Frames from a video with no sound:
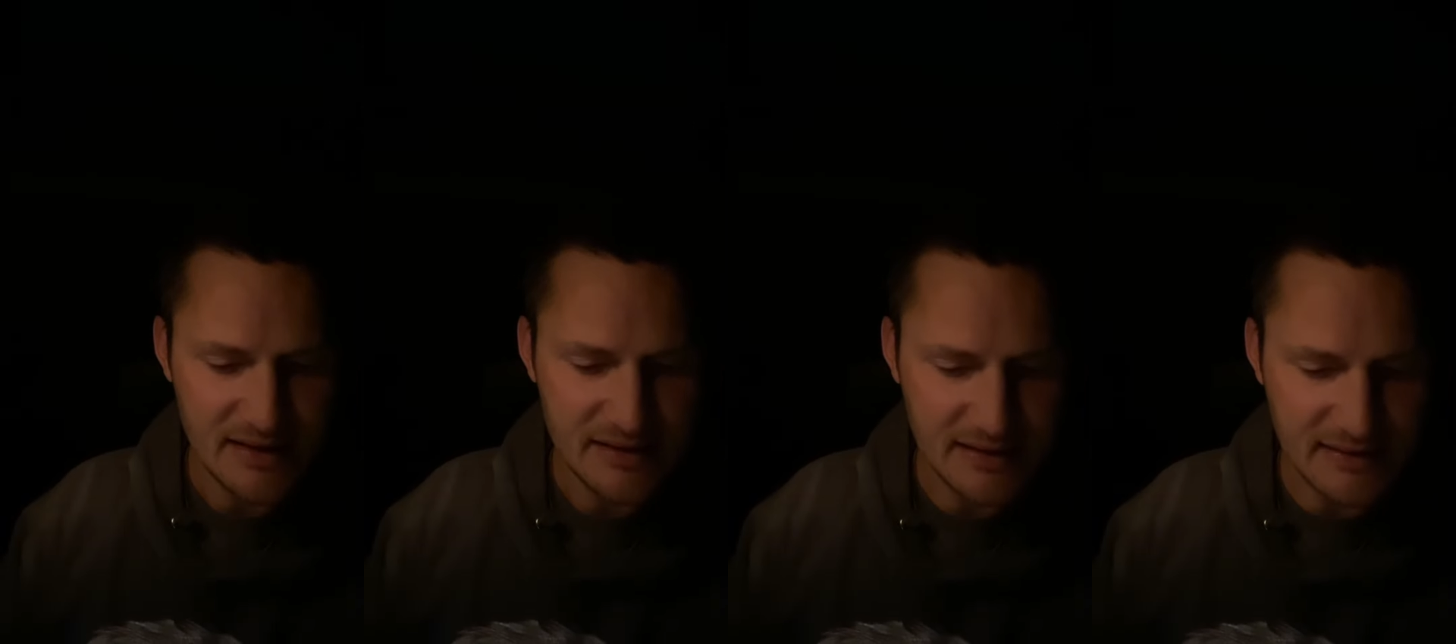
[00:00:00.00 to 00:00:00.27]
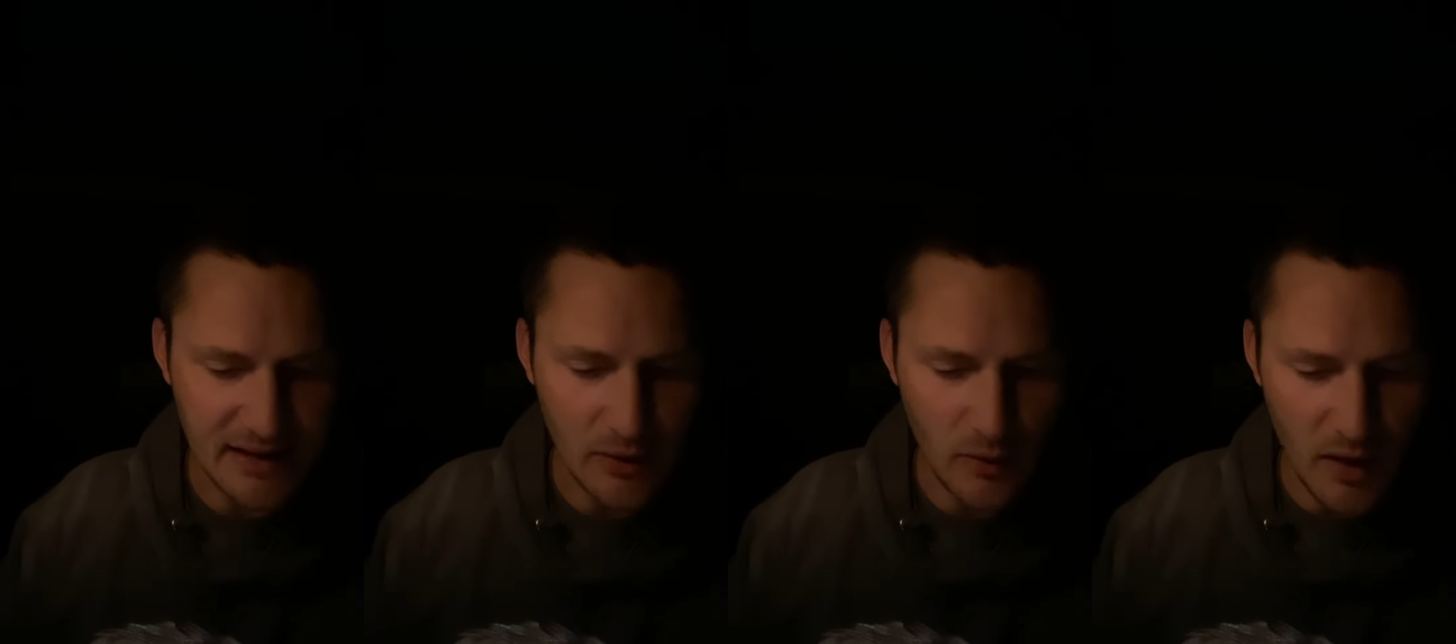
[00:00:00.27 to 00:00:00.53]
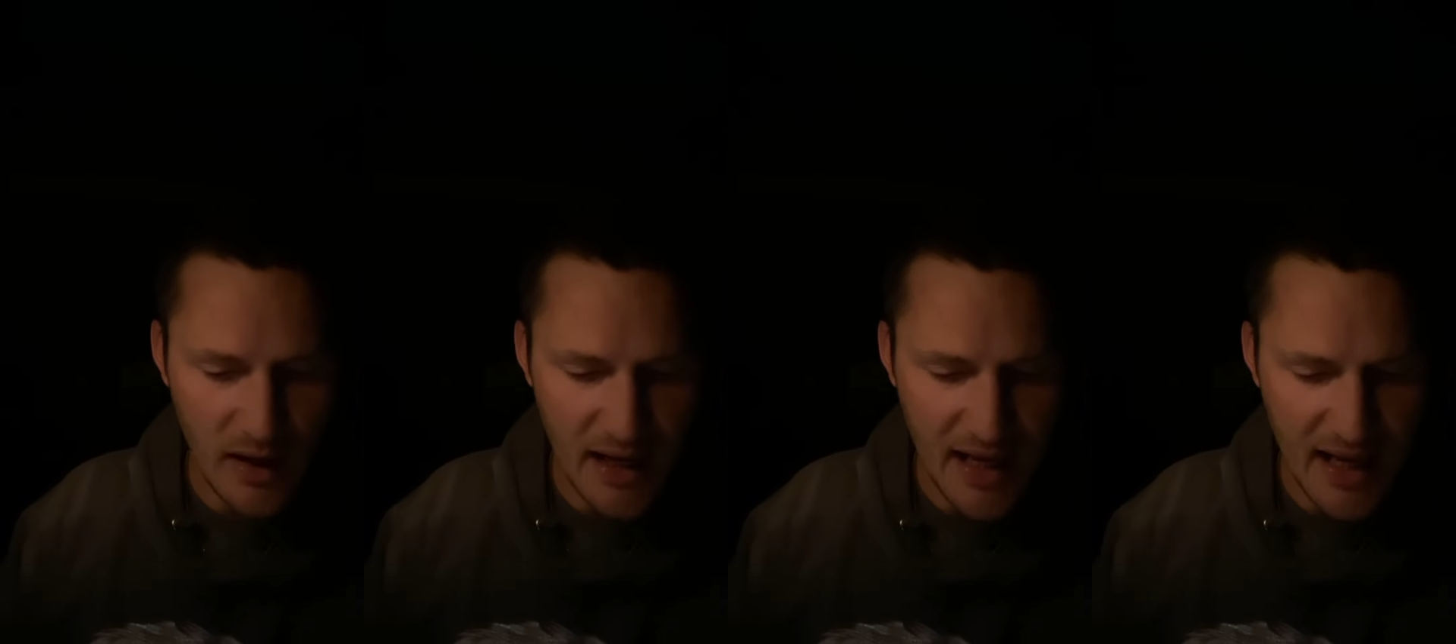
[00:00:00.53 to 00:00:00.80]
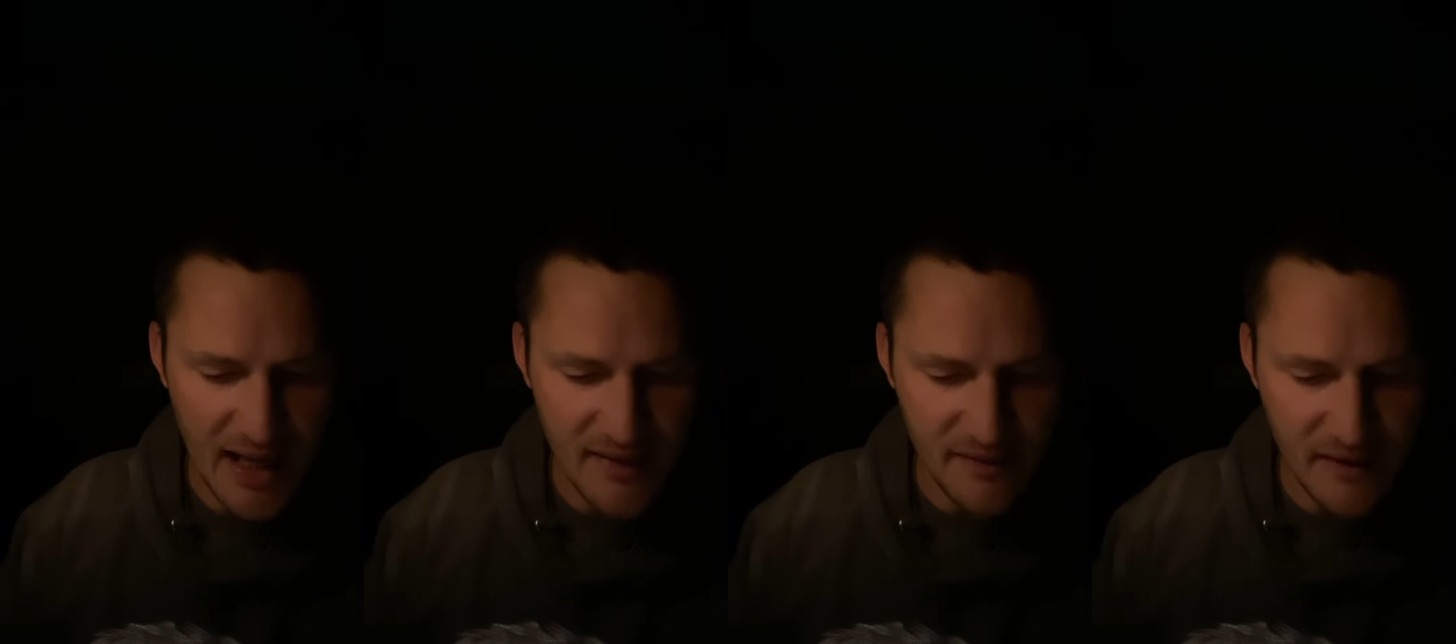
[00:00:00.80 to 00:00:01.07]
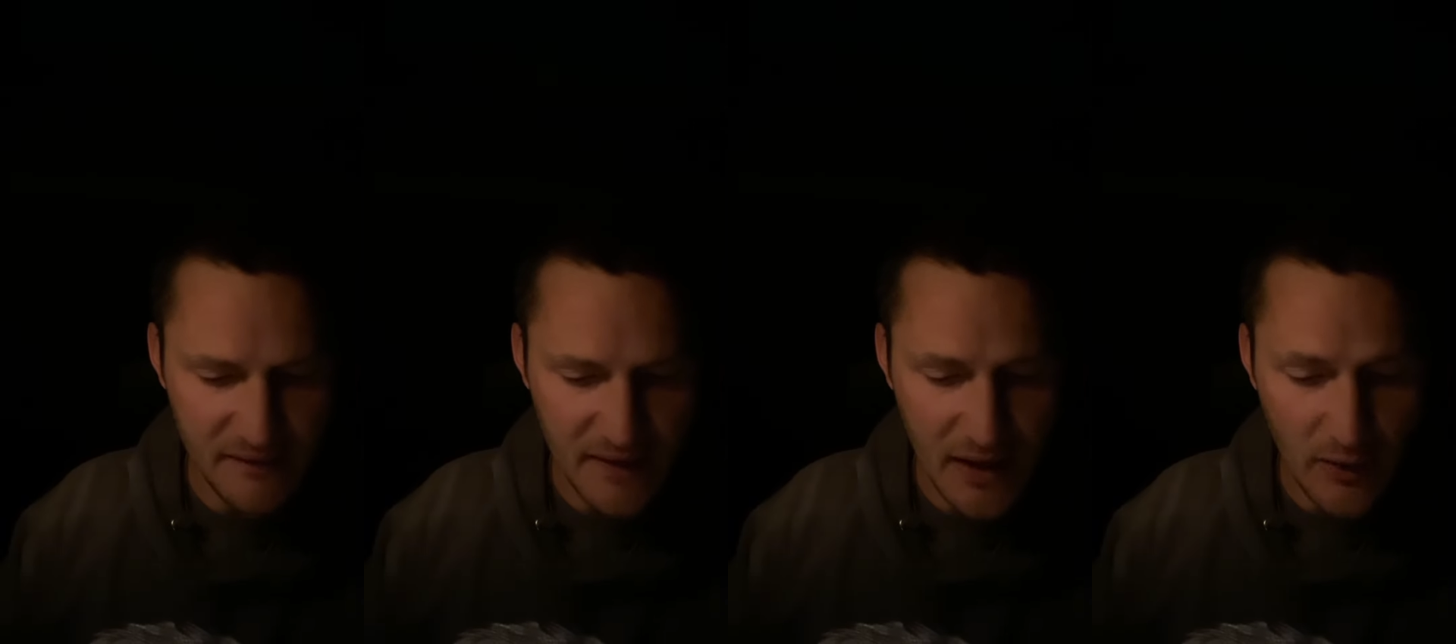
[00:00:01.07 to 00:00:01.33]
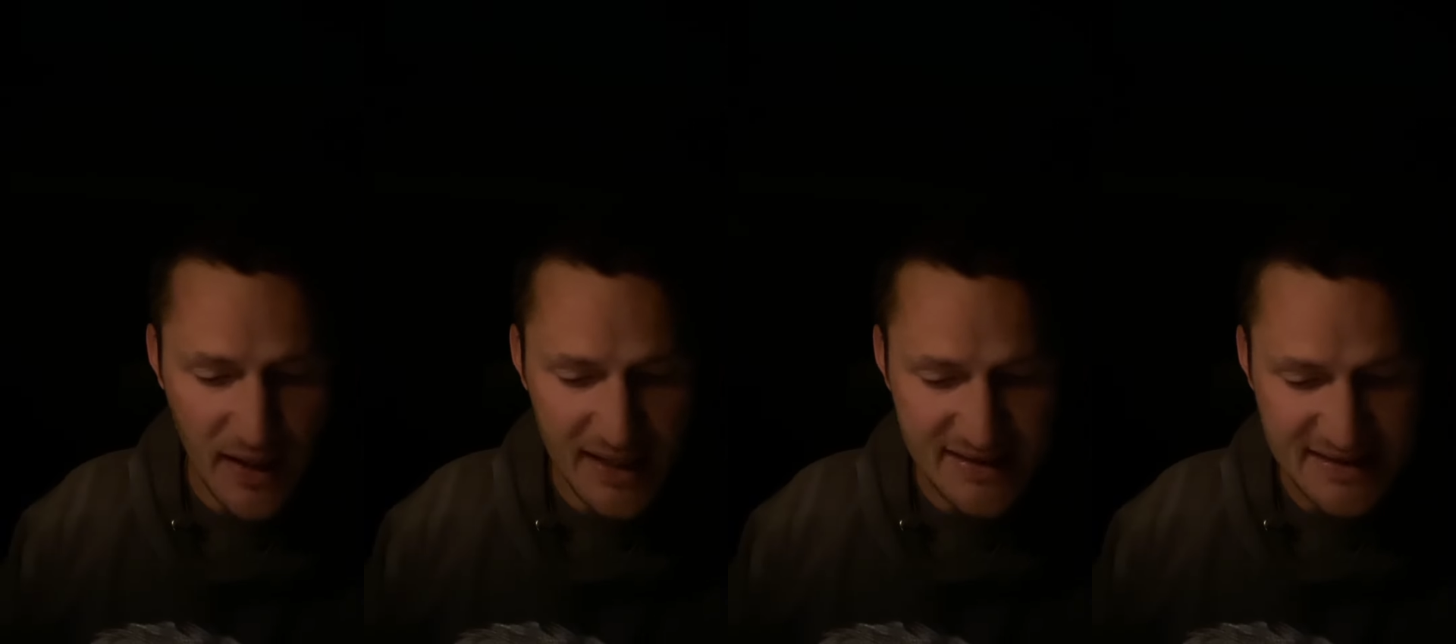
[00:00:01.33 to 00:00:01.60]
that
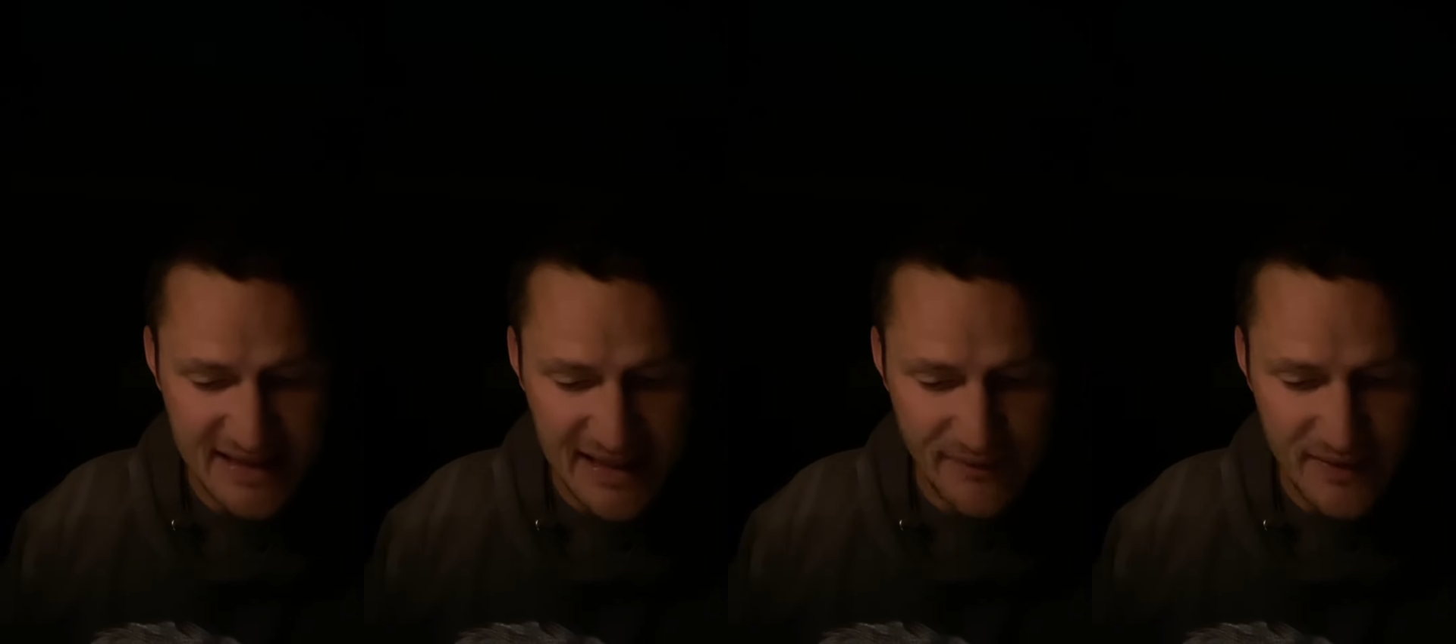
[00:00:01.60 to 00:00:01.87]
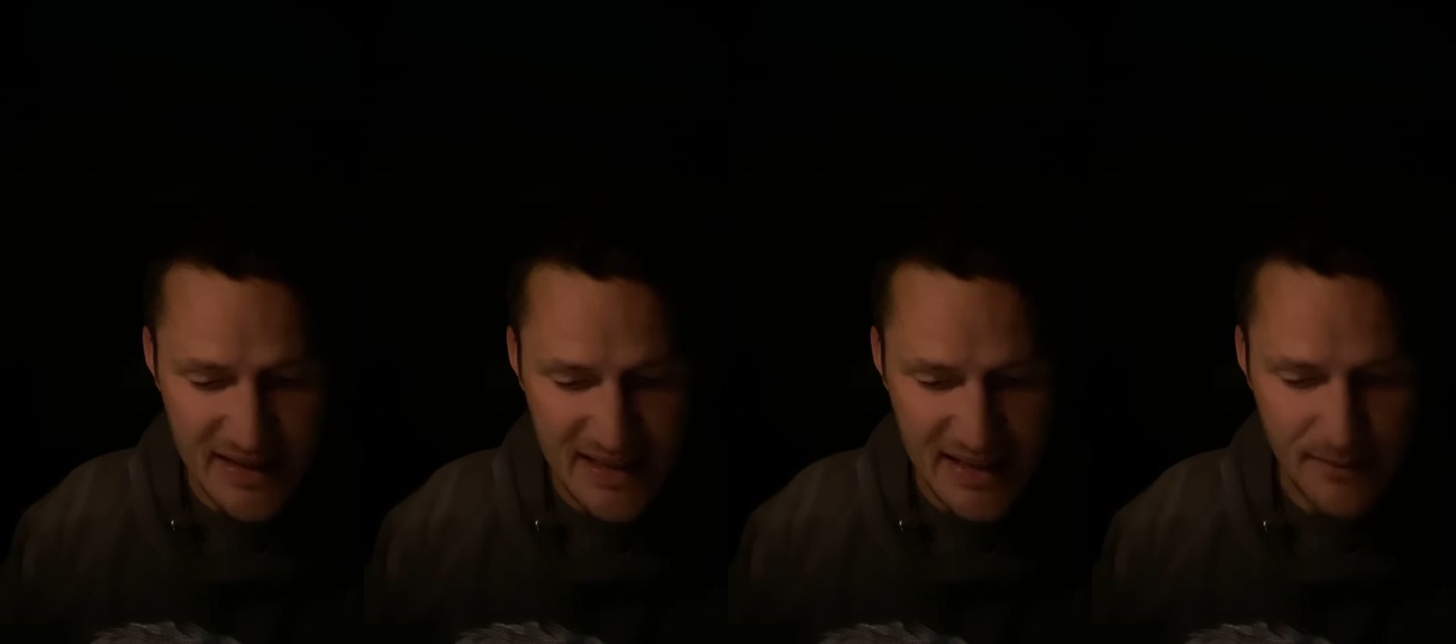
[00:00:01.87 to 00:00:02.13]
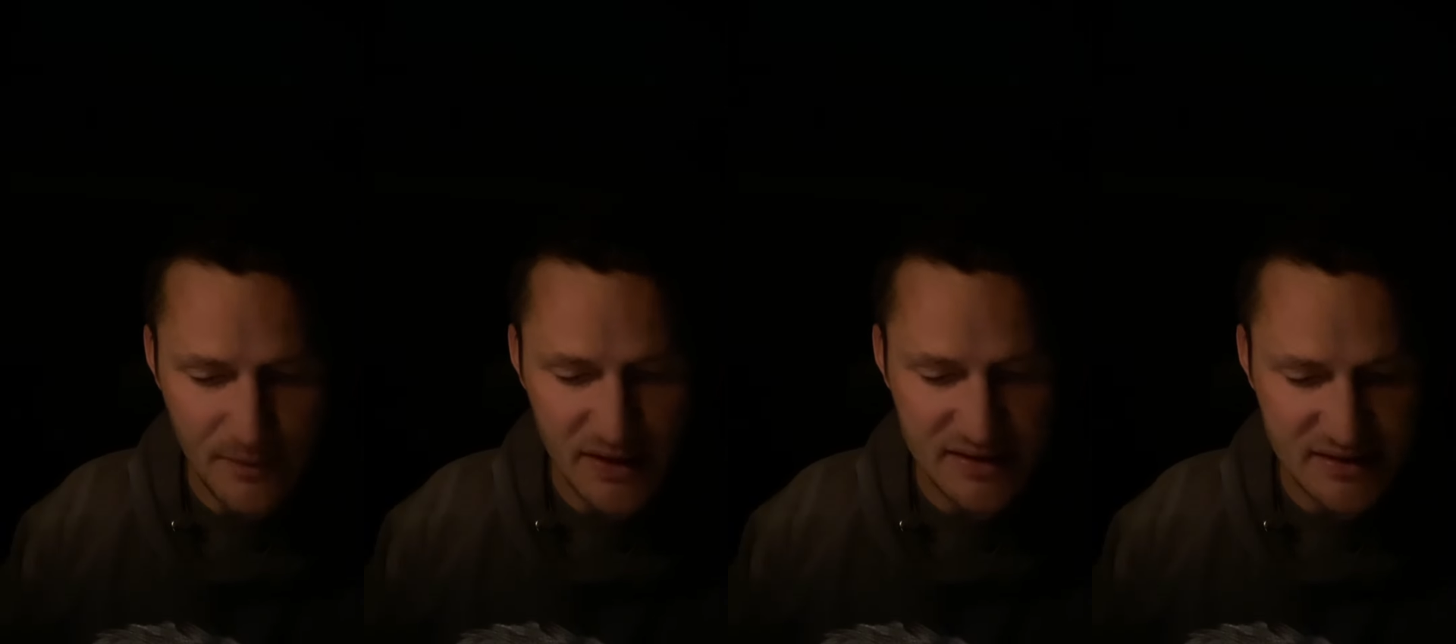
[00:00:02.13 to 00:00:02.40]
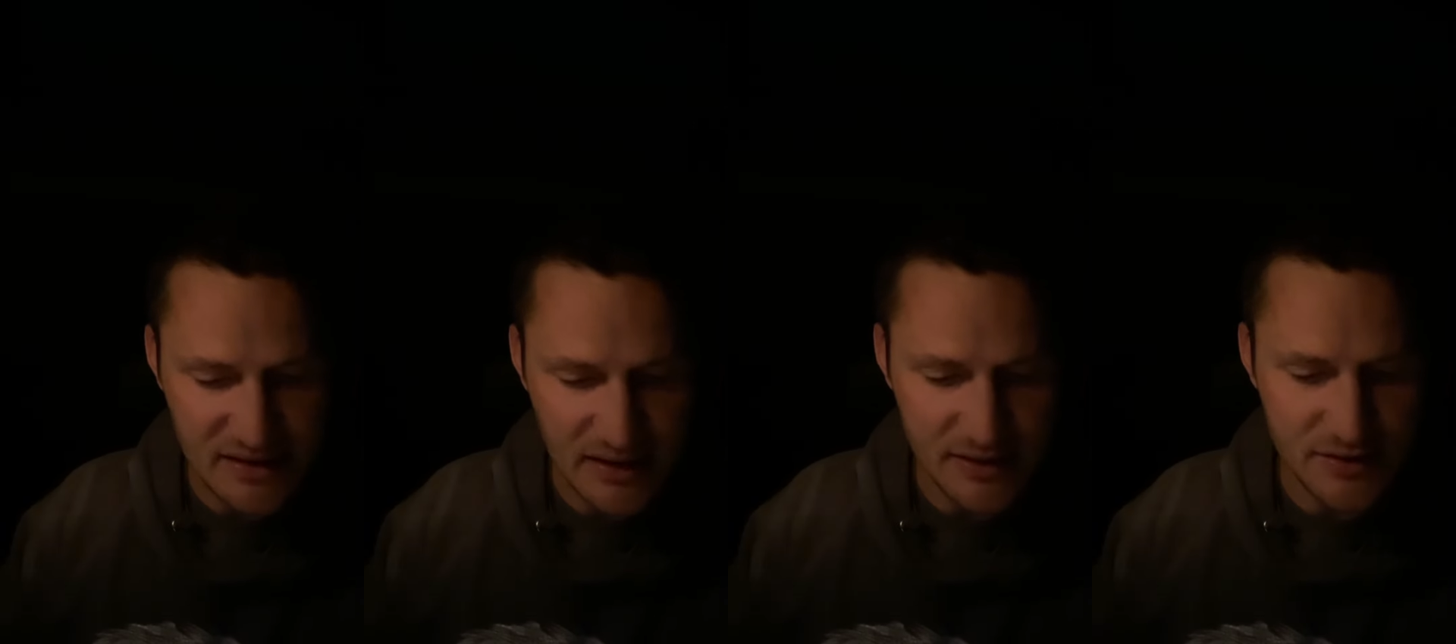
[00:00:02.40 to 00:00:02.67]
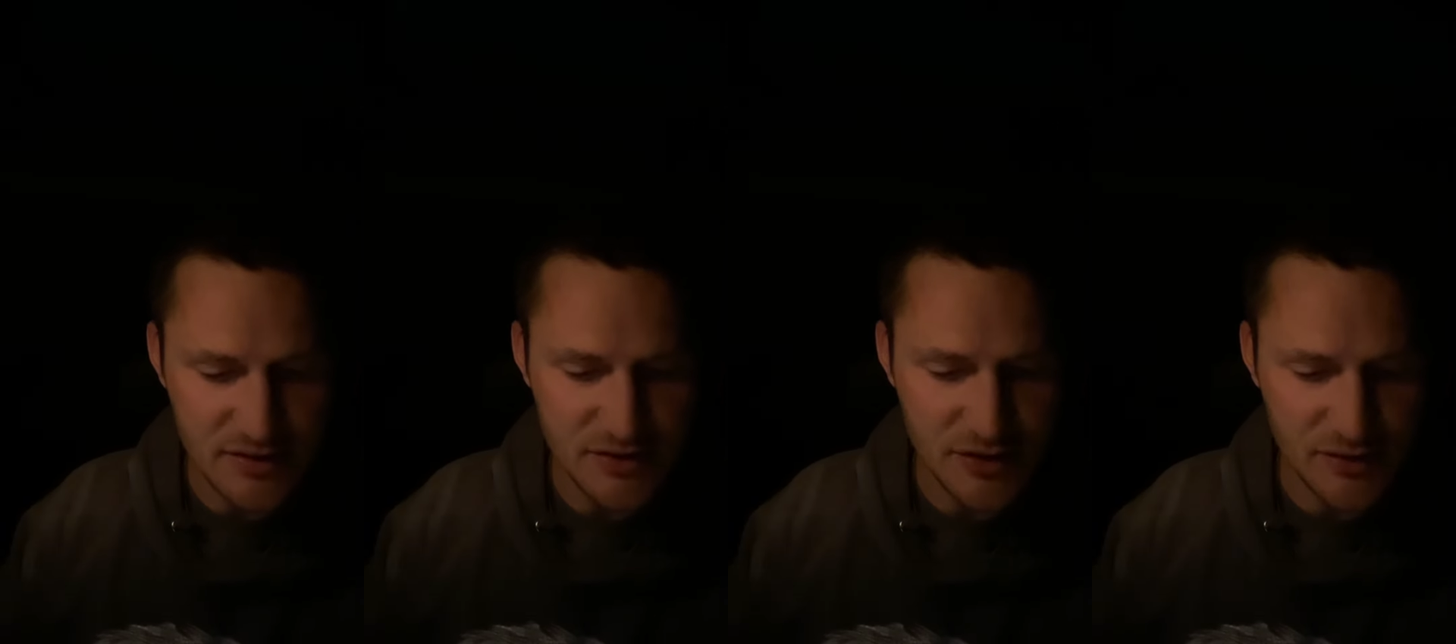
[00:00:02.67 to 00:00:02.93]
thou hast given him a son